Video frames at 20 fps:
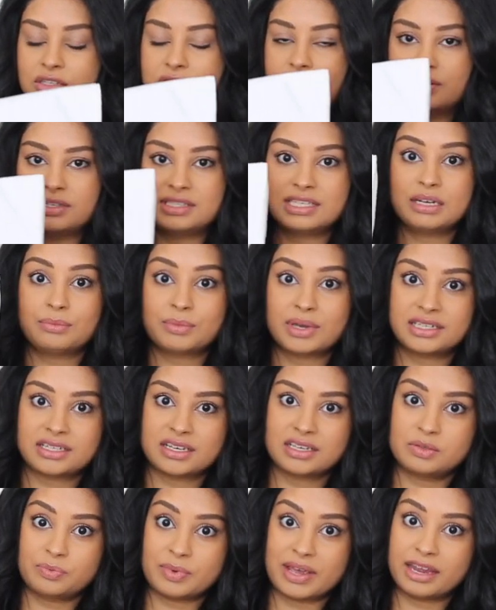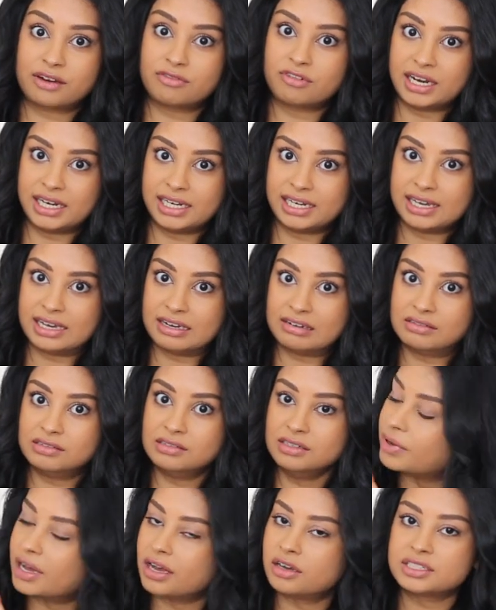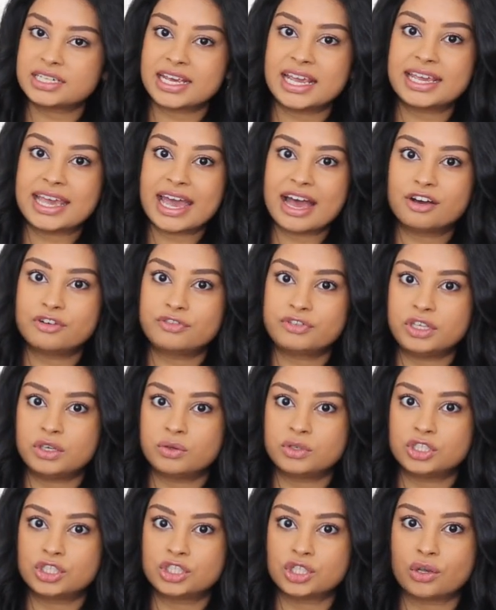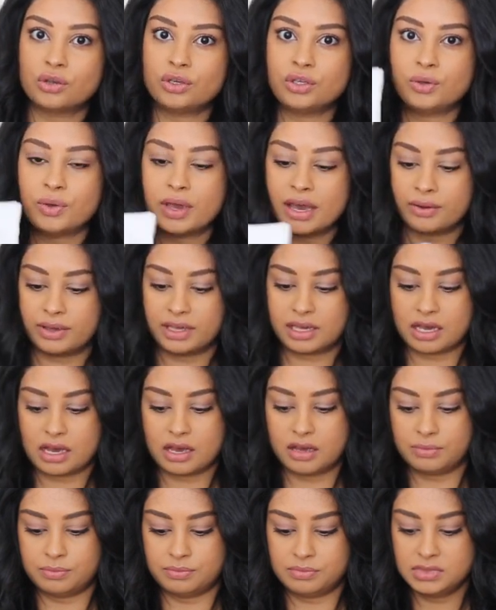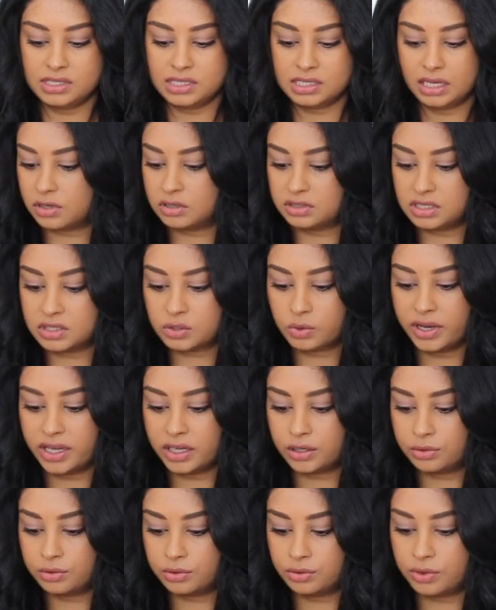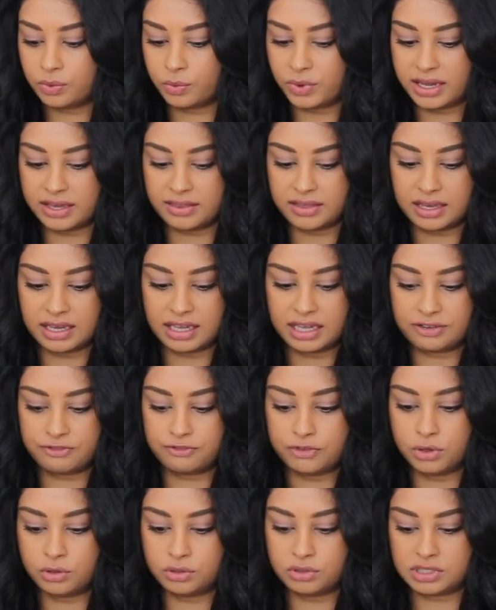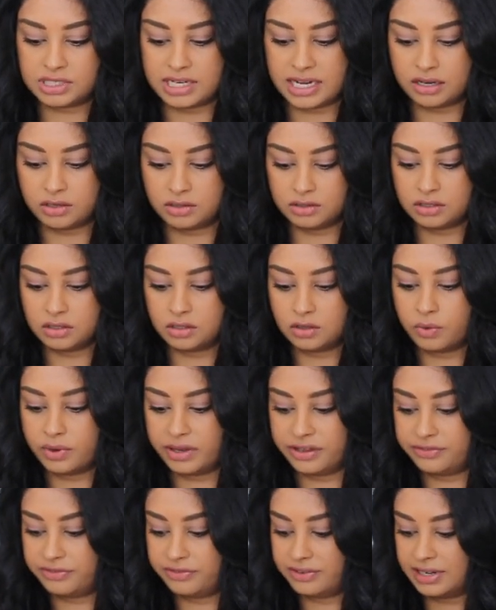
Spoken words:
So it's in my dust bag right now, but I'll take it out for you and show you how it comes, because it's quite cool the way that it folds down quite